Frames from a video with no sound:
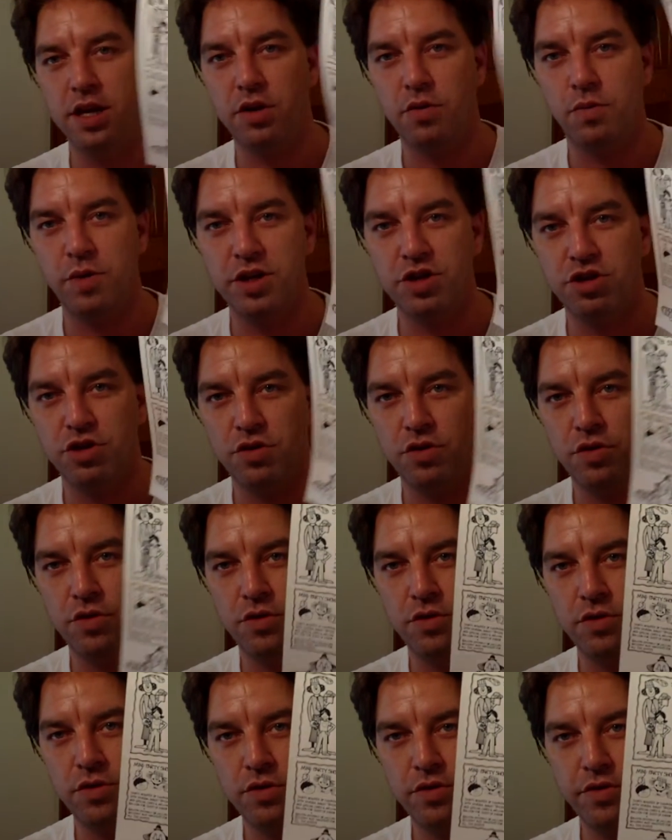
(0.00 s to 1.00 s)
an
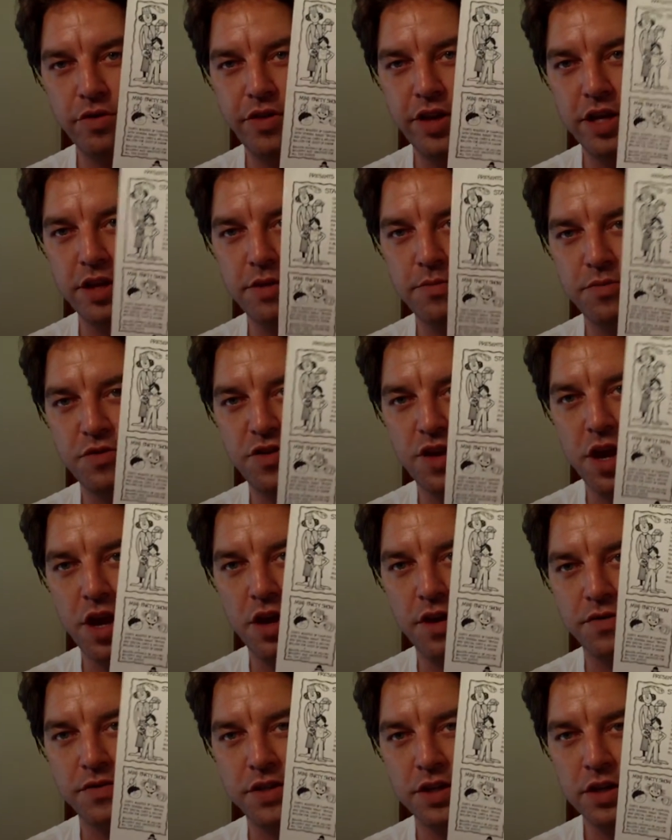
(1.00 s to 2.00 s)
original thing
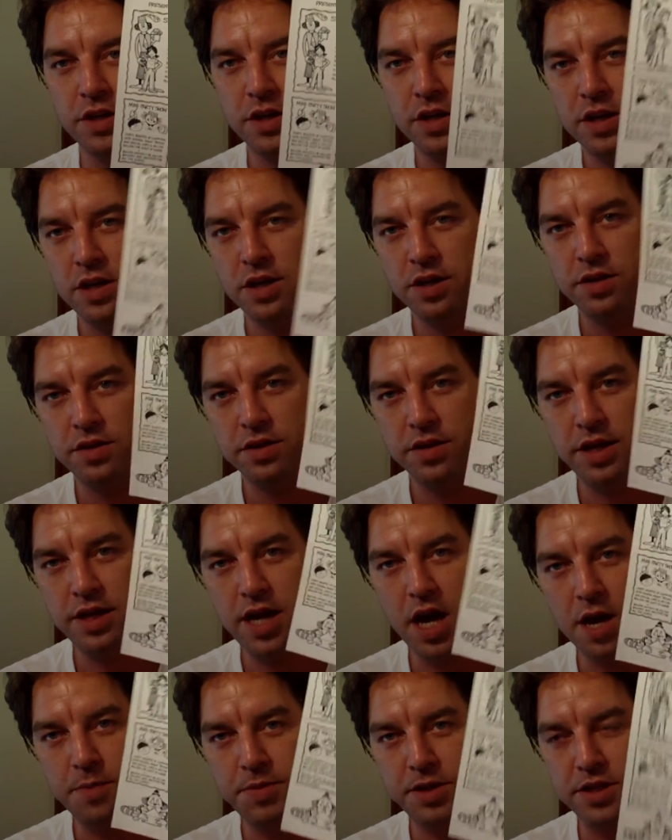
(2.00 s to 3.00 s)
themselves, they
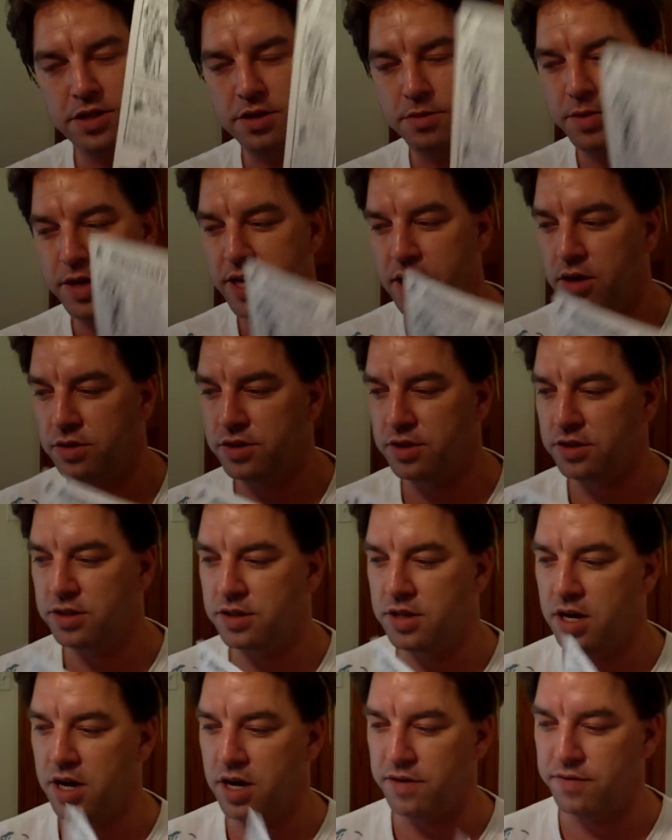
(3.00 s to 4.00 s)
copied somebody else's
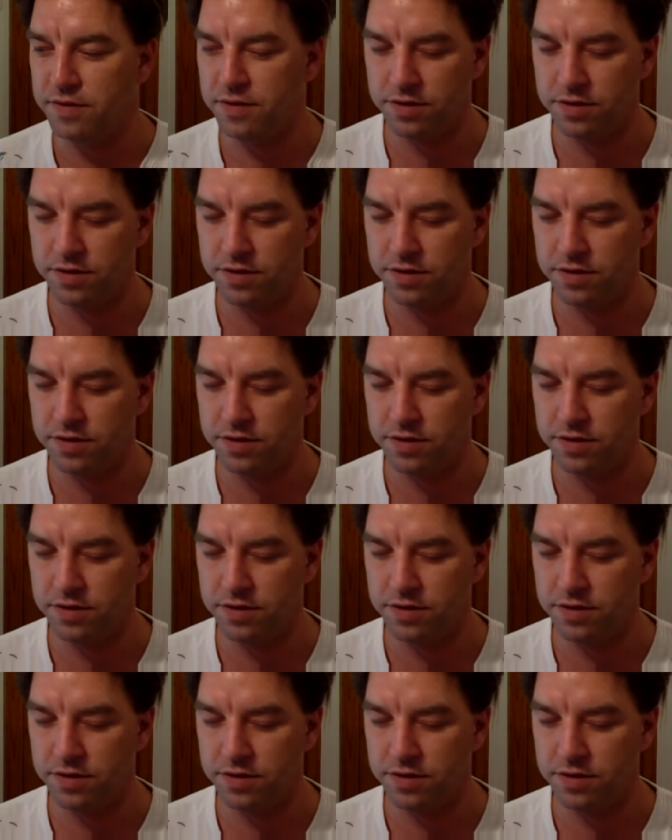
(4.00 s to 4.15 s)
stuff.